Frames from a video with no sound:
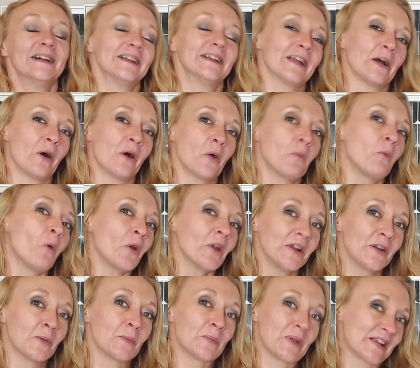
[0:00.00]
Now, I
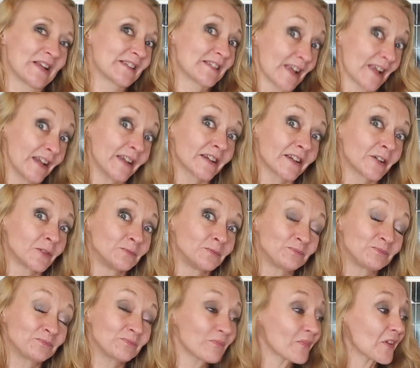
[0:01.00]
wanted a big sink,
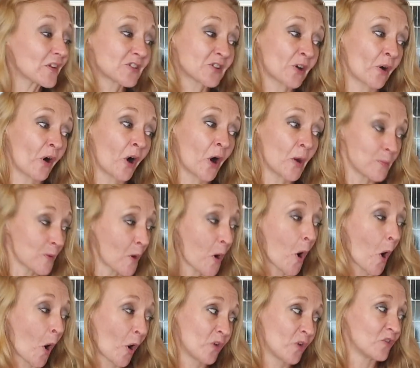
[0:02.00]
so I'm
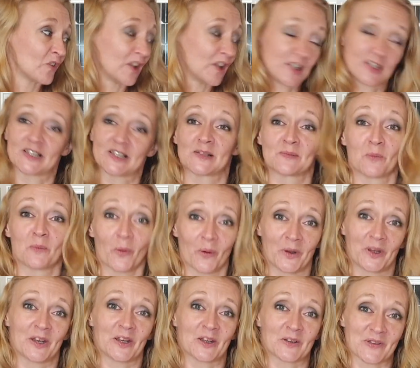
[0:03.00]
not overly
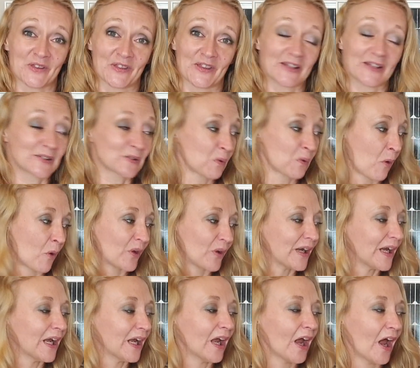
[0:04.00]
disappointed with this one,
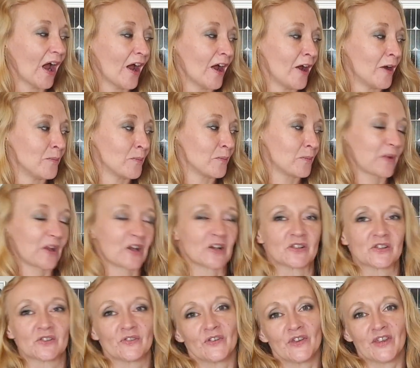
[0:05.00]

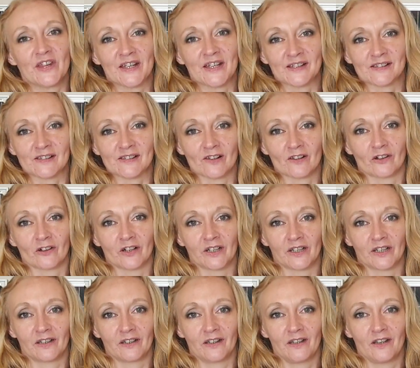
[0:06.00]
because for things
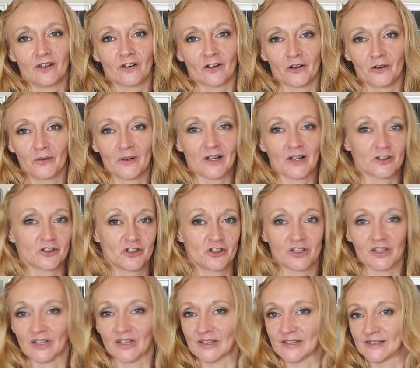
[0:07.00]
like, you know, as you
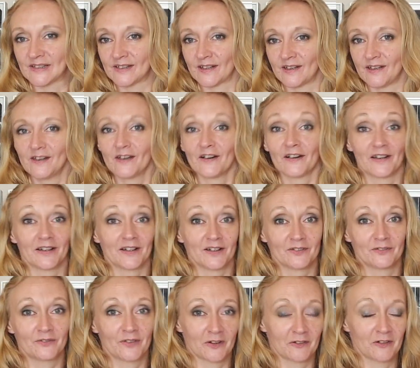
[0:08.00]
can see, I
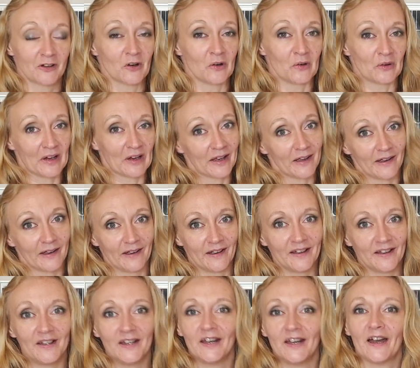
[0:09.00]
have very long
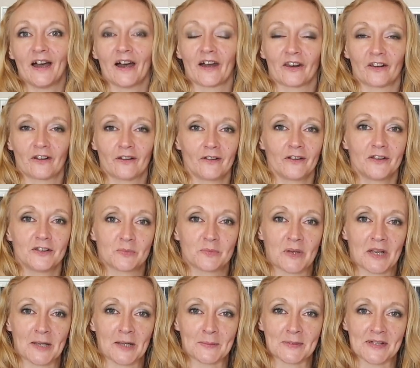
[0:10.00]
hair and I'd like to
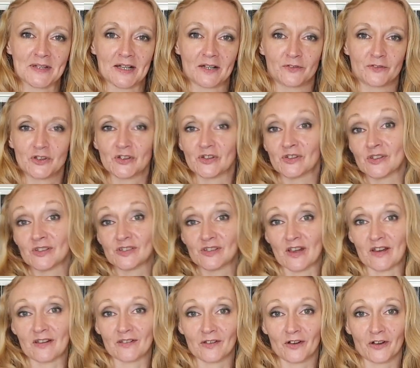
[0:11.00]
be able to have just a
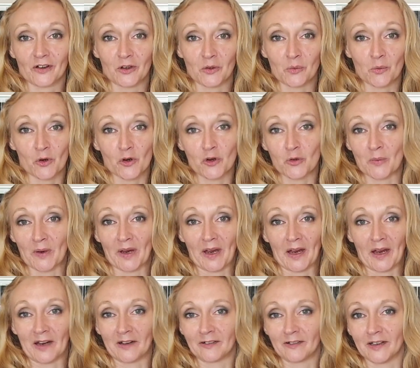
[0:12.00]
sink that I could wash my
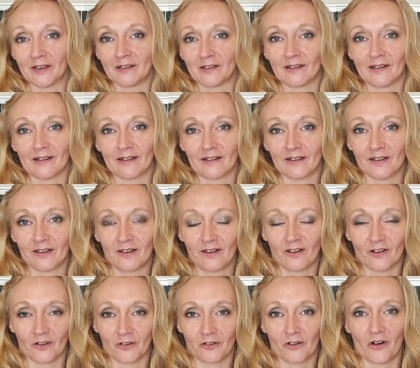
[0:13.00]
hair in and, you
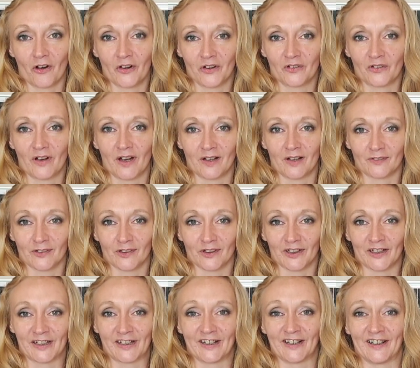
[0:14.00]
know, kind of have
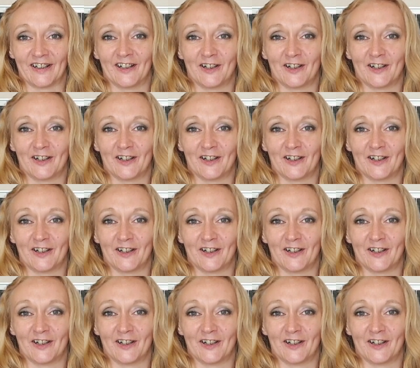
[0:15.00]
like,